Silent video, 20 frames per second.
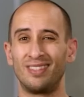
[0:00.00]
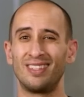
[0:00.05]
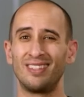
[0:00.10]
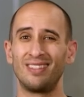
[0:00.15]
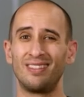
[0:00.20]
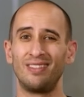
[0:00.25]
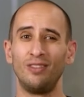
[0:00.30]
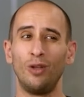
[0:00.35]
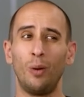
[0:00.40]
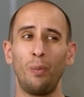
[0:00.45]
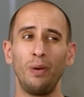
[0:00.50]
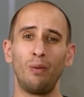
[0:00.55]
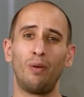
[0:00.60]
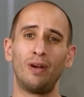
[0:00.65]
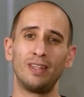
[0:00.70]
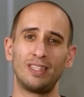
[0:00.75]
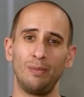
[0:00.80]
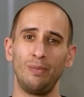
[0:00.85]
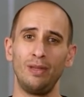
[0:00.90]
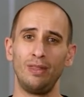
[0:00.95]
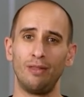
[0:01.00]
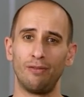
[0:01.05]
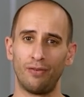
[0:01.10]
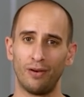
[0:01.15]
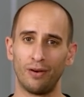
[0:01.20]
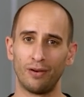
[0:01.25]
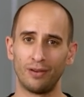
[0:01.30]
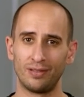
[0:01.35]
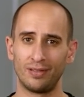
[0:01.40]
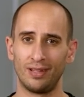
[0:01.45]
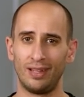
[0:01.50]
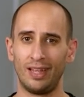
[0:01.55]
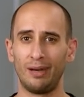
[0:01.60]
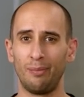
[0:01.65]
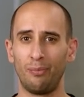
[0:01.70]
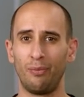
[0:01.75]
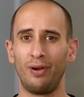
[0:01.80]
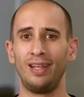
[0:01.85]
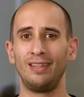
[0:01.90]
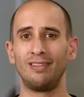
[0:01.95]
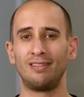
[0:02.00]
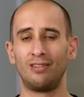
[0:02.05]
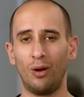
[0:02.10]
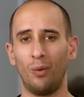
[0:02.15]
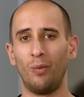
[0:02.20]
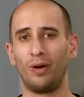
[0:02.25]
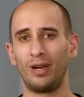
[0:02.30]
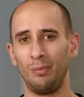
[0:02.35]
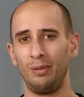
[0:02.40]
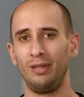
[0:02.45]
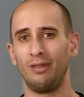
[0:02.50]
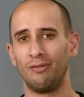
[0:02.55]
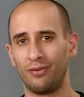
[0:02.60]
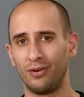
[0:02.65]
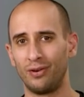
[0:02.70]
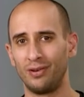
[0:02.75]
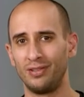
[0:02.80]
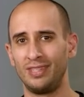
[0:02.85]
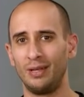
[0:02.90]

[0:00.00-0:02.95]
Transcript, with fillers: Because nobody wants to be the first. A lot of brands don't want to be the first.